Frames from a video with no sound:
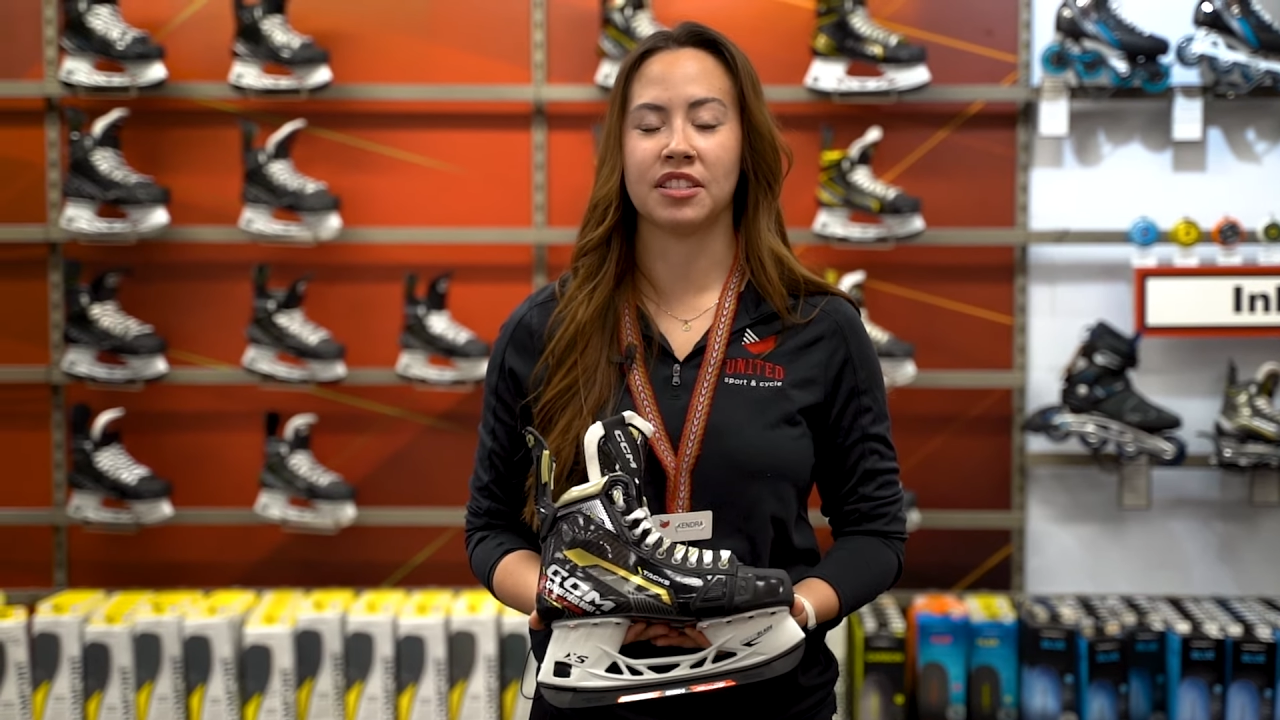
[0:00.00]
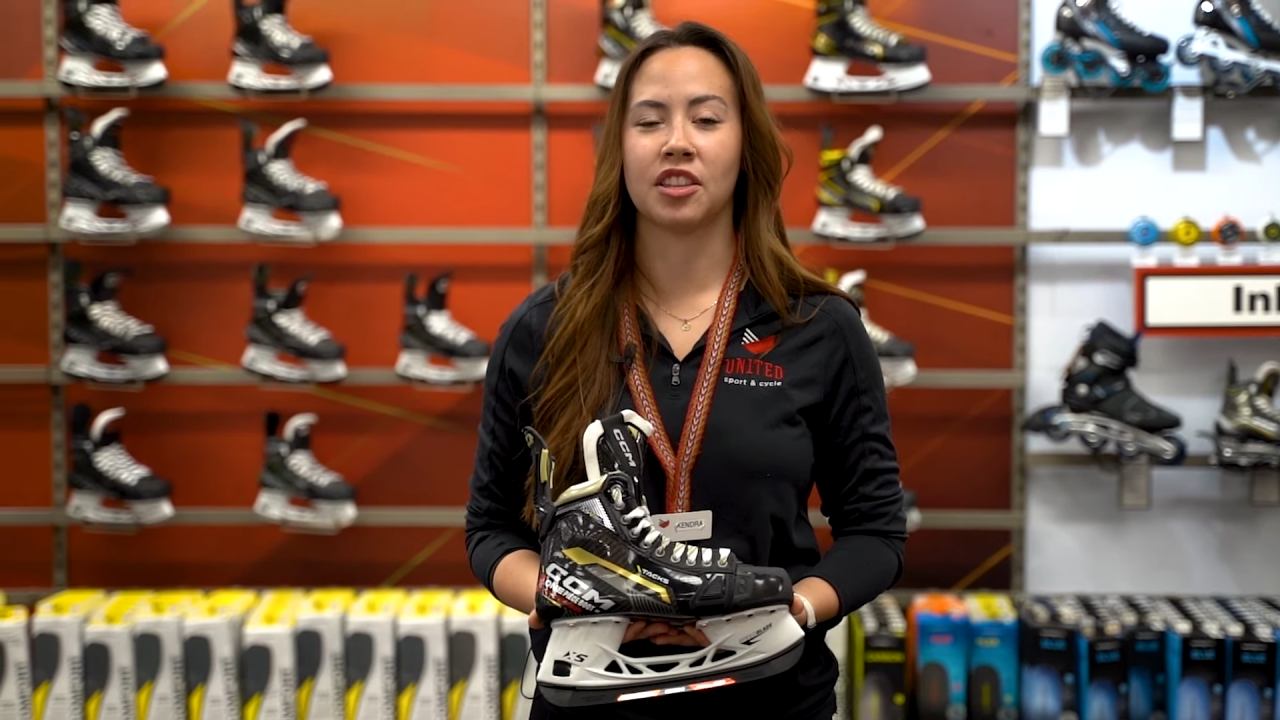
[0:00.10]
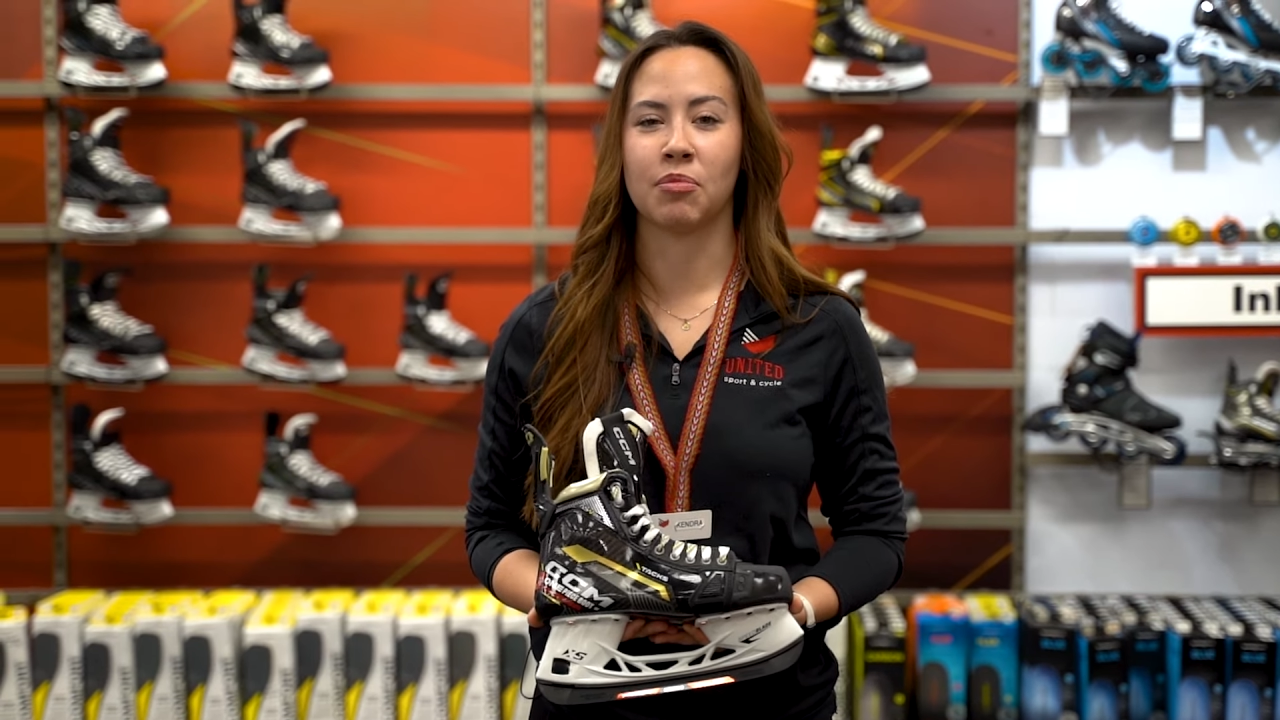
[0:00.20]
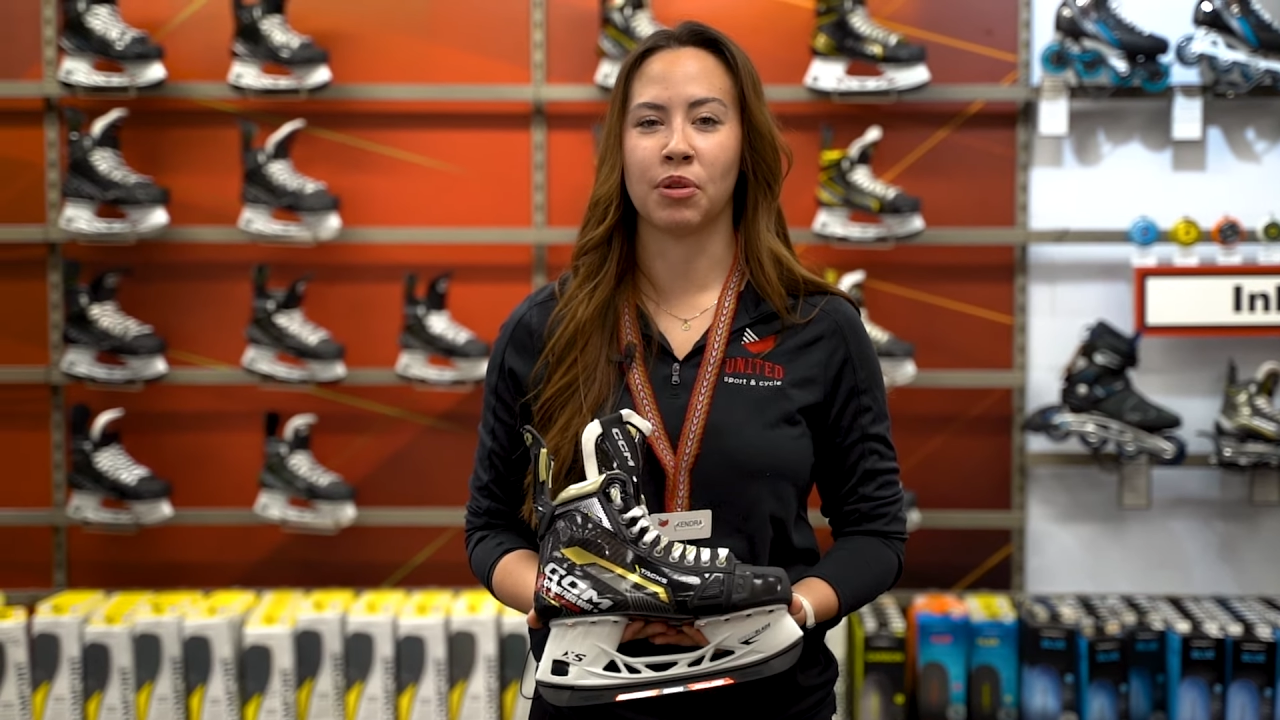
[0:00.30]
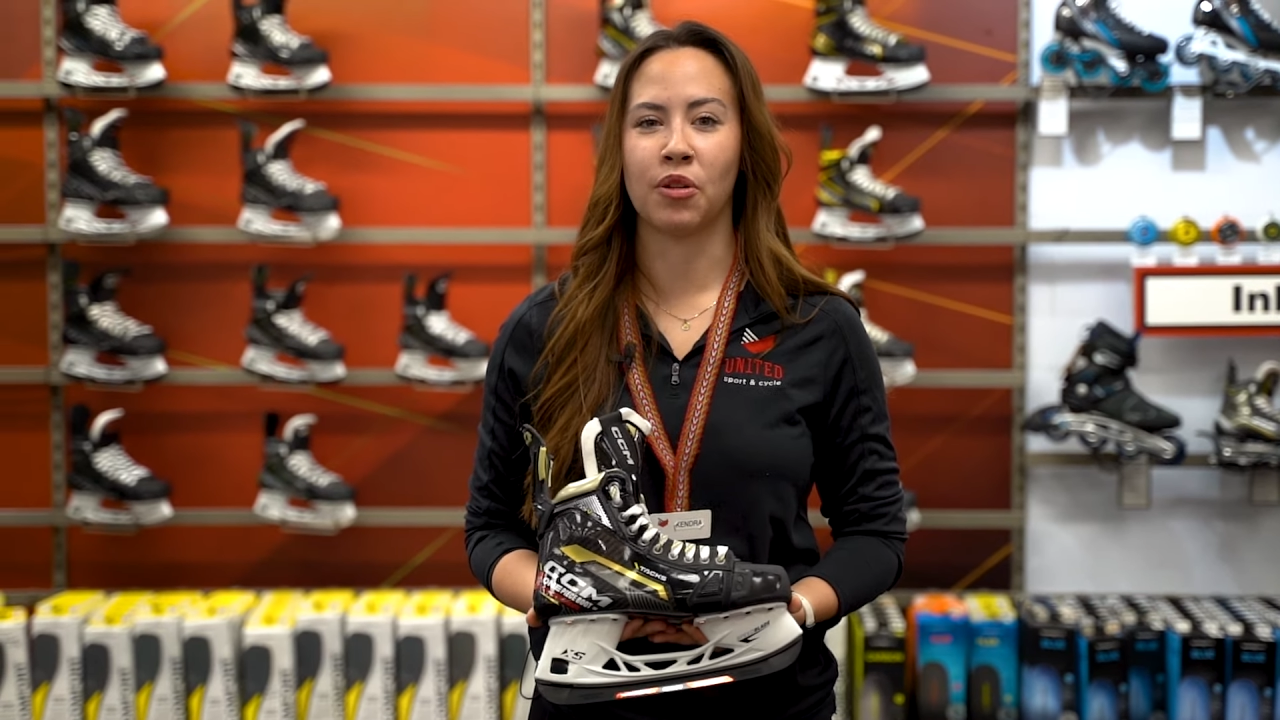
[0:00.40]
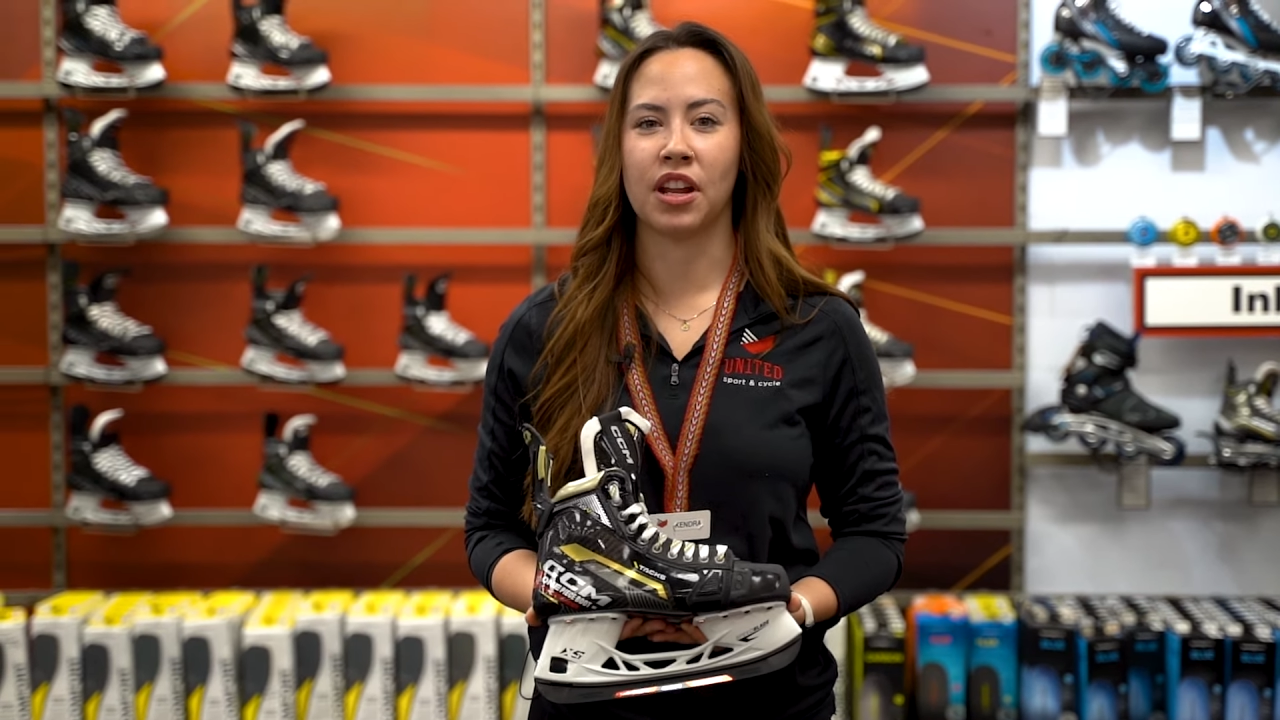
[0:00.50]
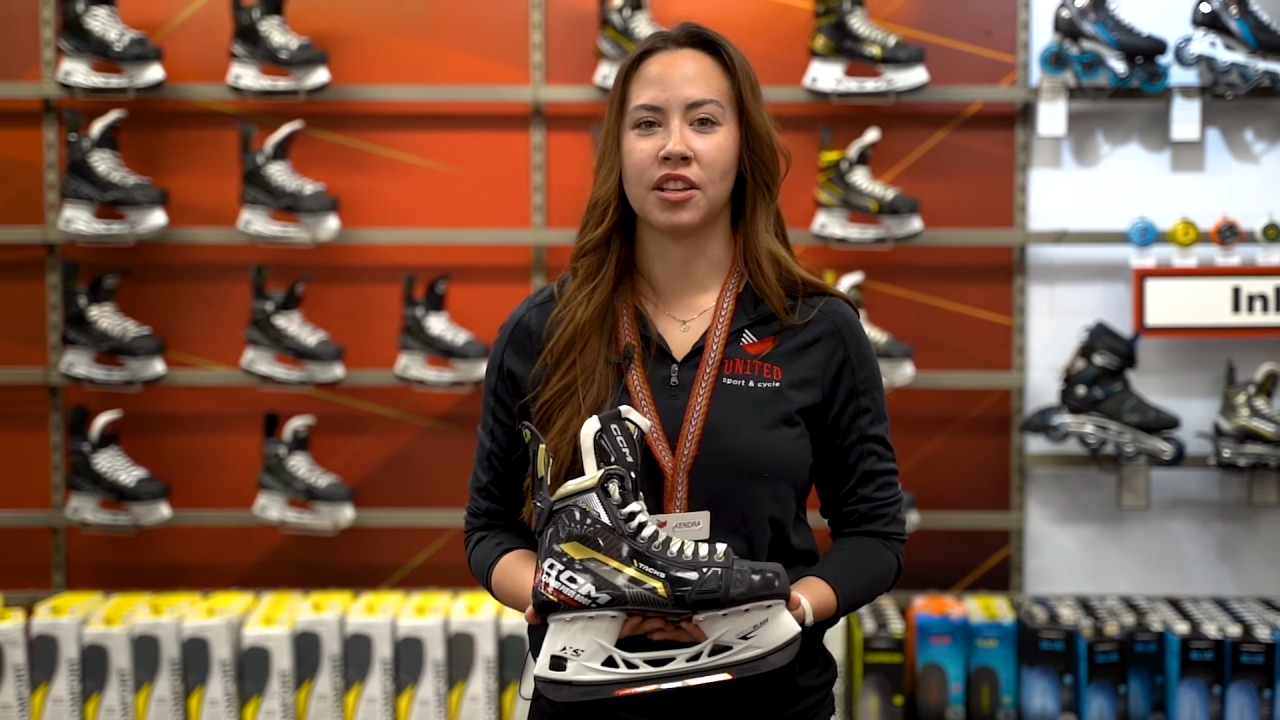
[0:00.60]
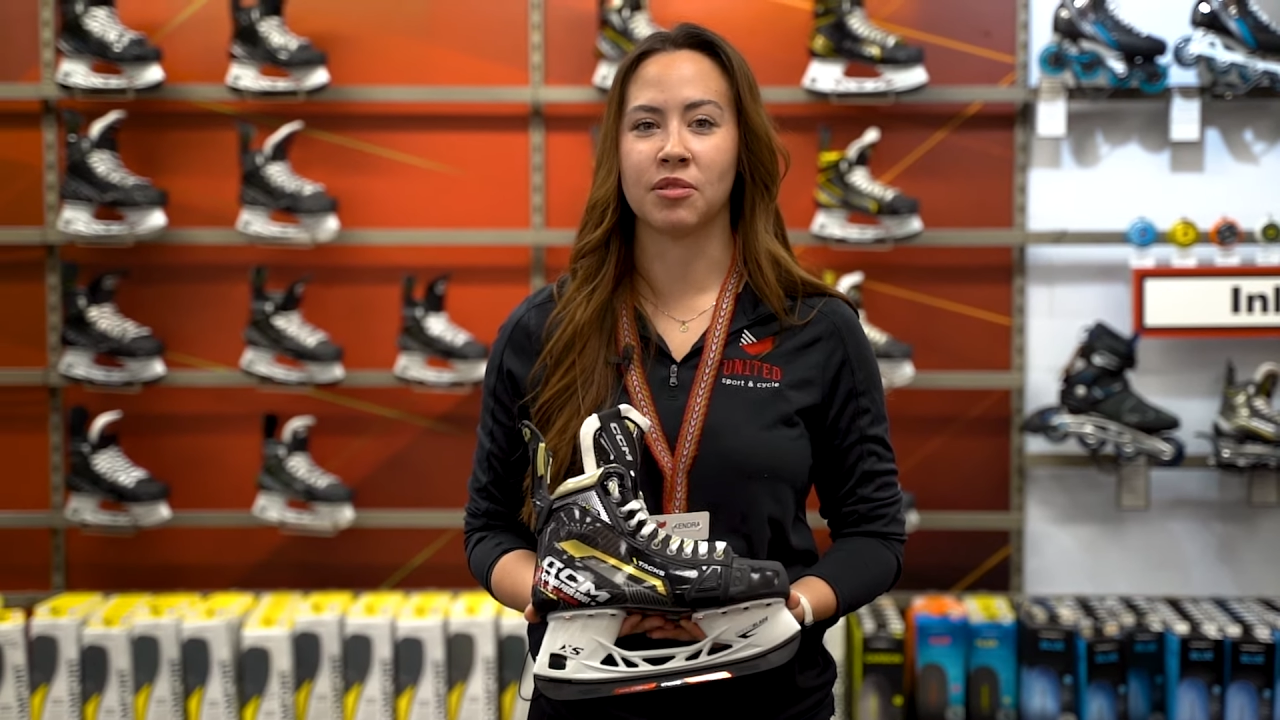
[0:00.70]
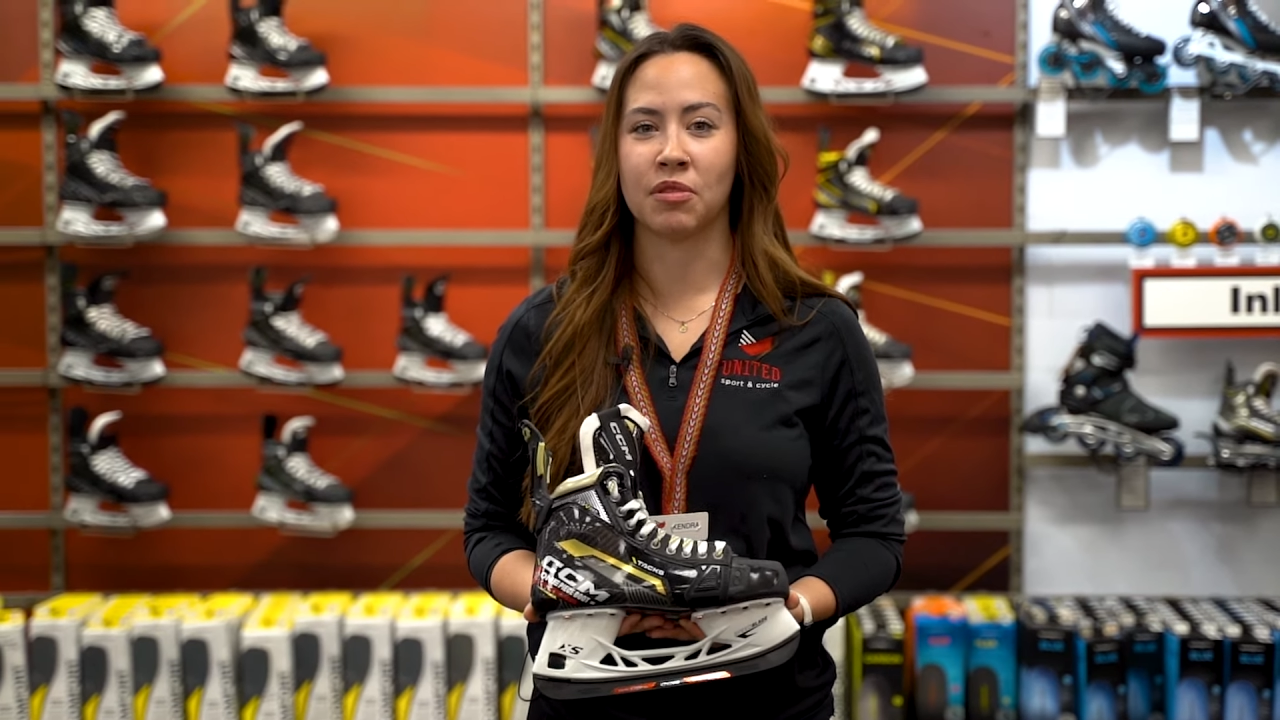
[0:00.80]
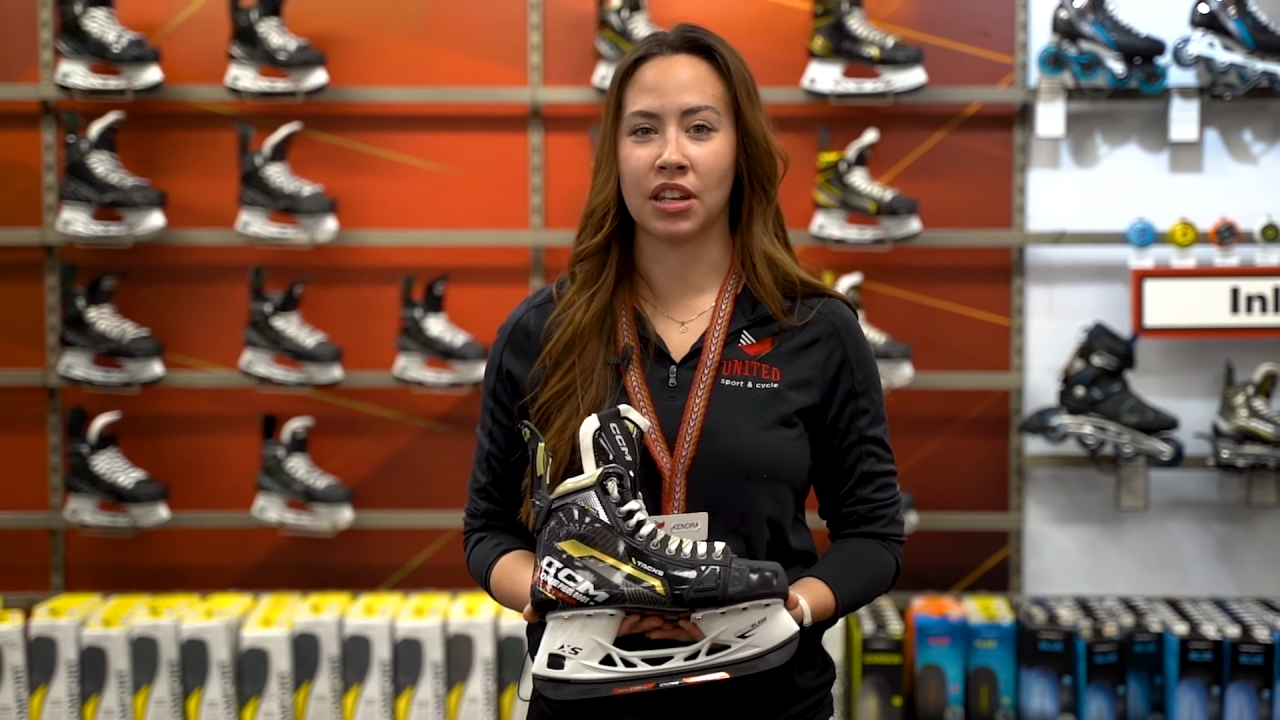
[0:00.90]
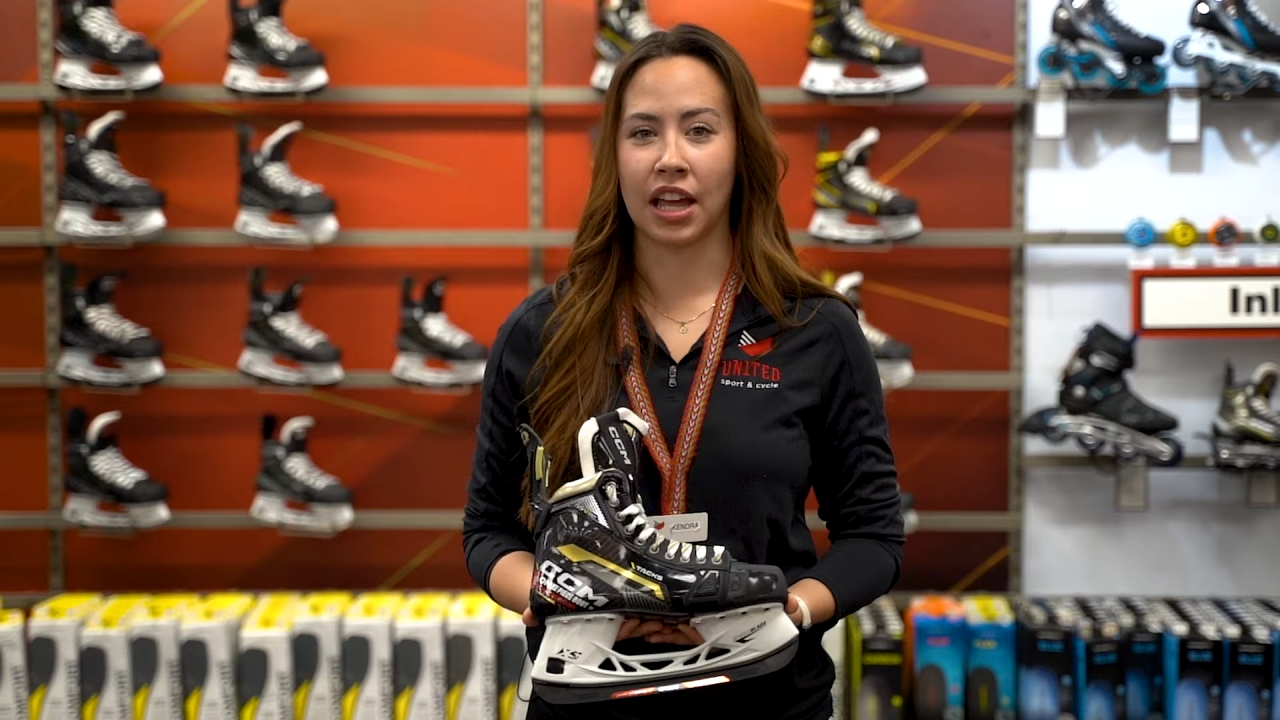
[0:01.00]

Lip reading: that the boot is